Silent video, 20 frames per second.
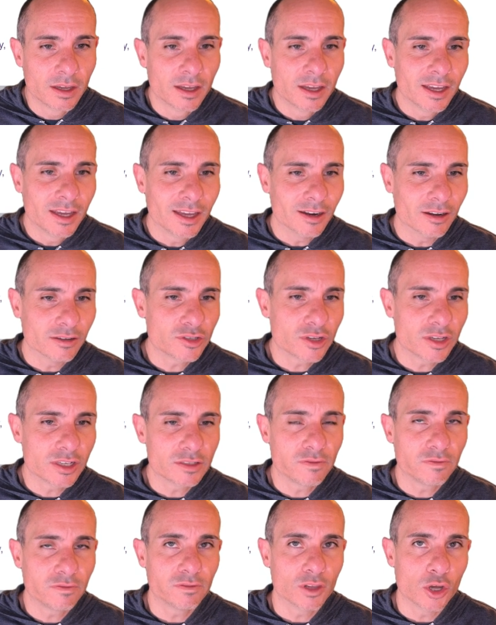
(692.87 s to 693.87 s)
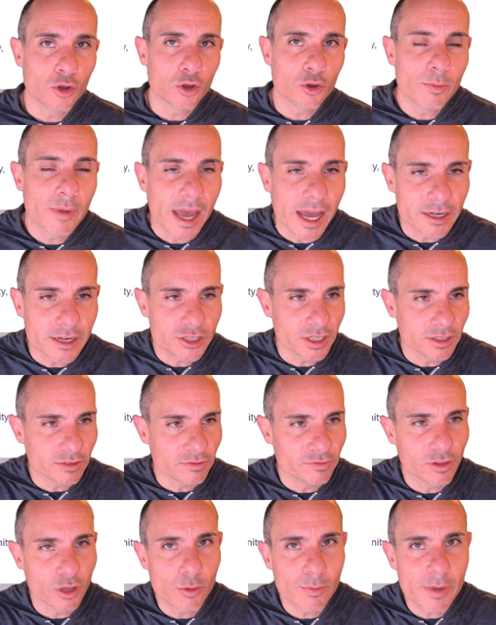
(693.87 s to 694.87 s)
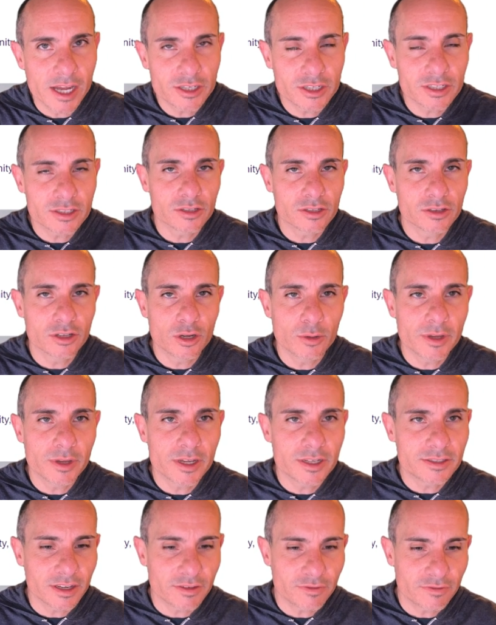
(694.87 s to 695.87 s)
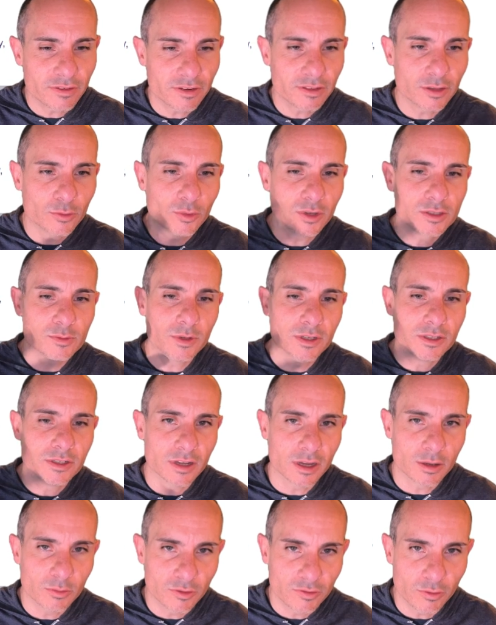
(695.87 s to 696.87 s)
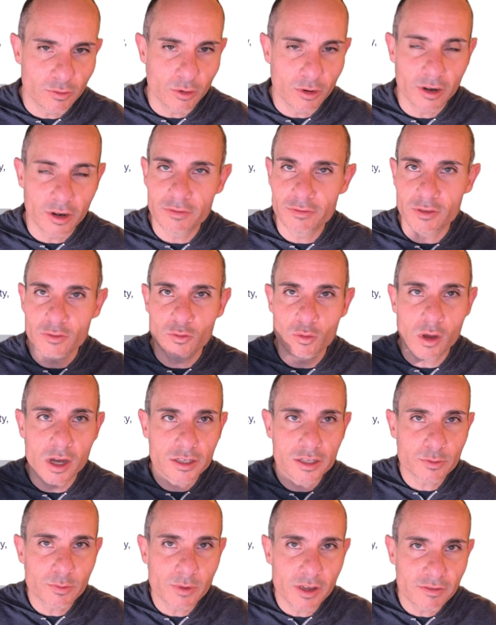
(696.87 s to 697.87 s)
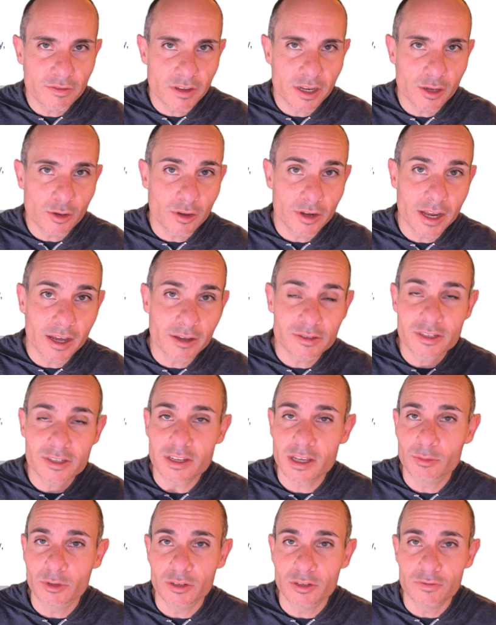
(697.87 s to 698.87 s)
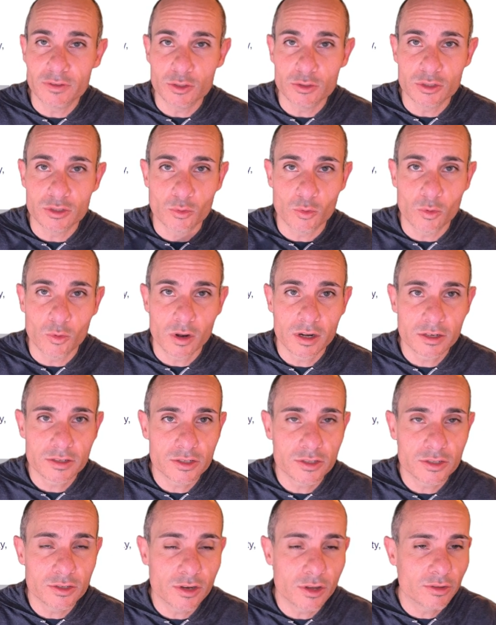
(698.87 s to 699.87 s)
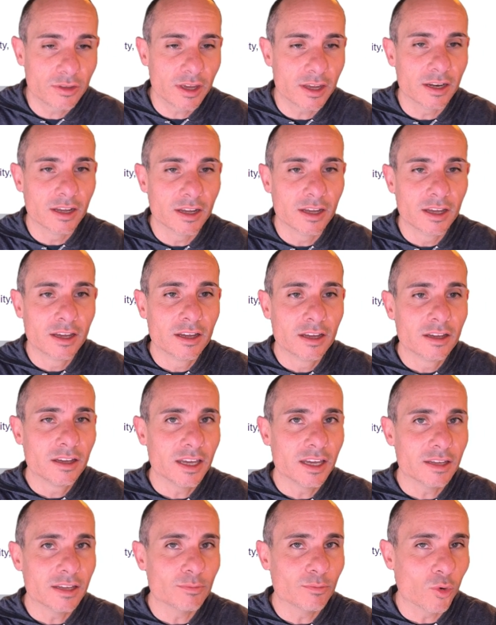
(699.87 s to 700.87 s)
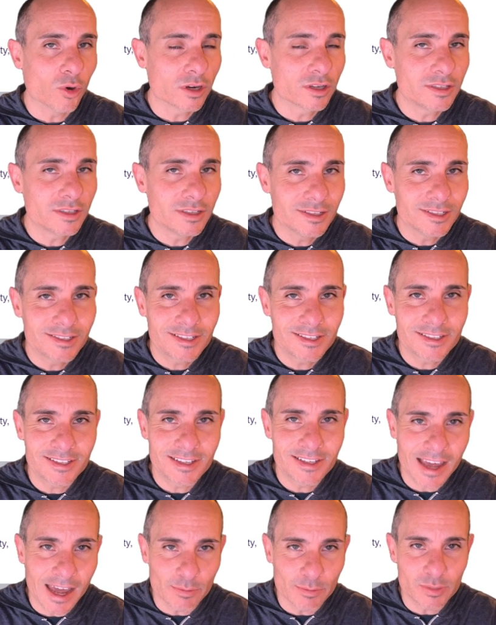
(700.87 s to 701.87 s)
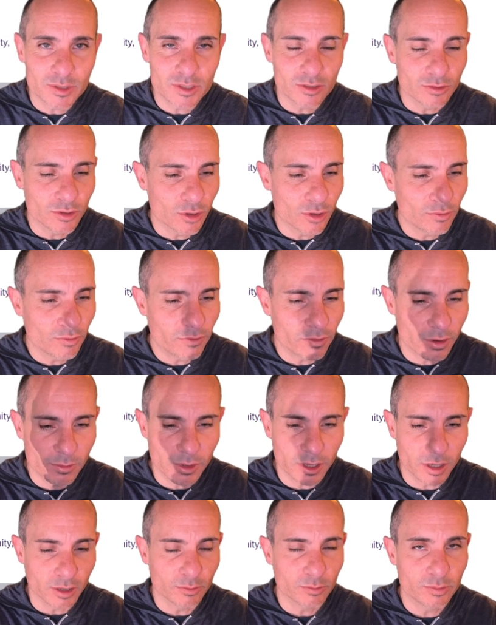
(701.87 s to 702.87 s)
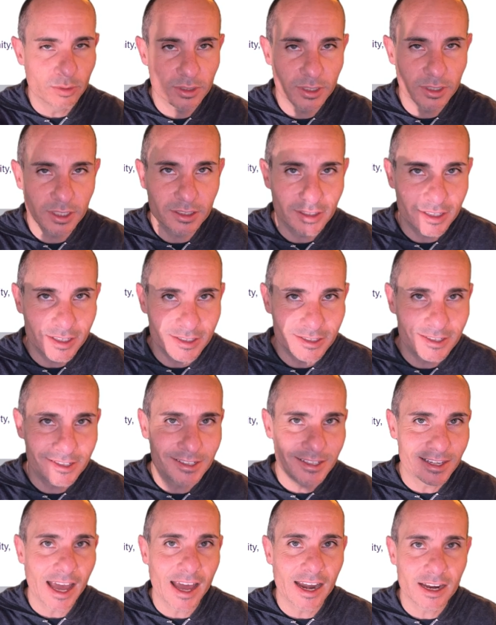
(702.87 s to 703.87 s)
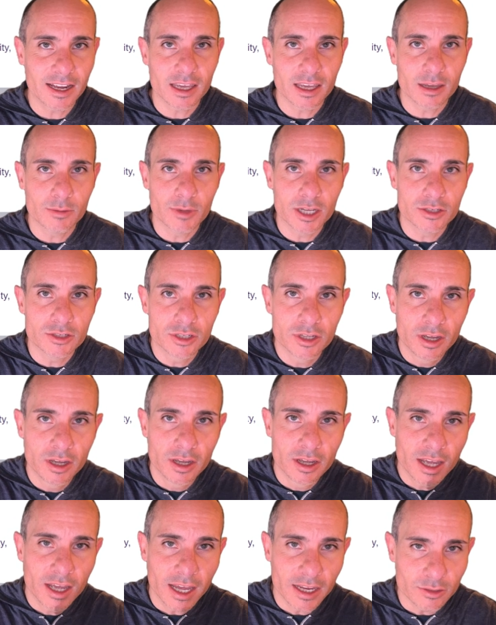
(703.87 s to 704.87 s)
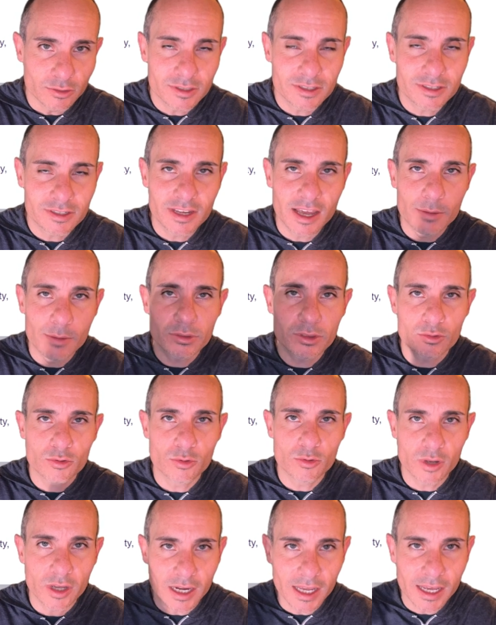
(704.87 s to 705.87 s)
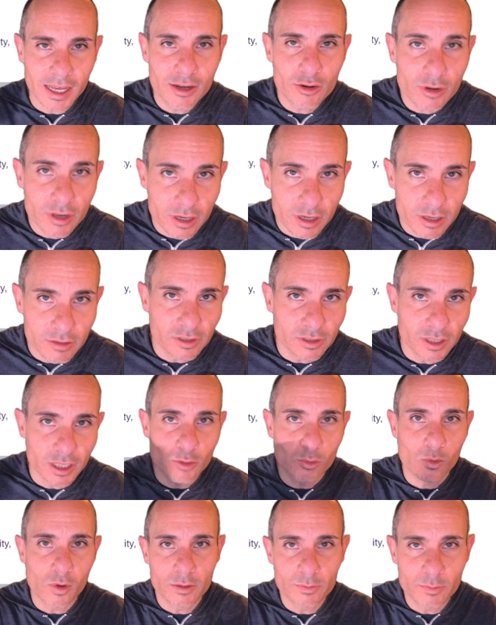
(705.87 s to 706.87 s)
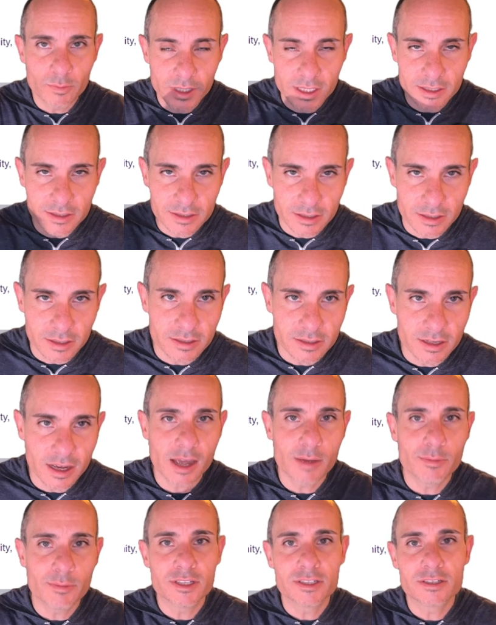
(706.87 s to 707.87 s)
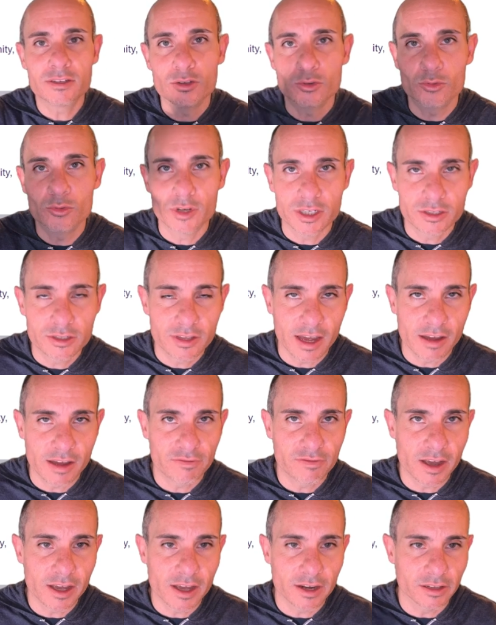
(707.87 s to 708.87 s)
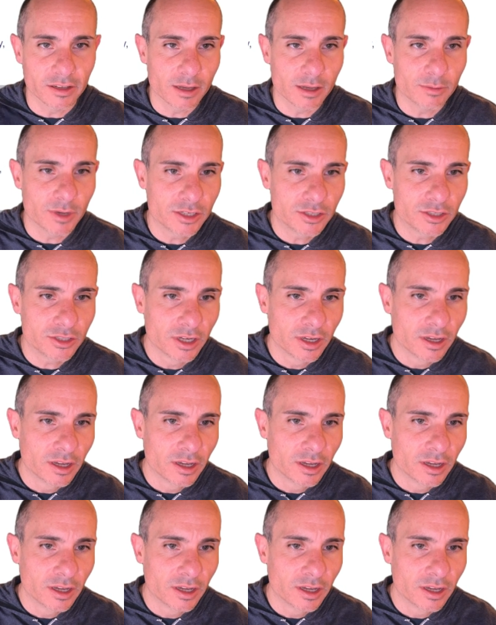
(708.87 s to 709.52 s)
It also has flow matching. Flow matching is a little bit different than what's been done before. If you've watched my video on how stable diffusion works, you know that it works in steps. You go from a completely static image and you step through it iteratively, one piece at a time, until you reach that final image.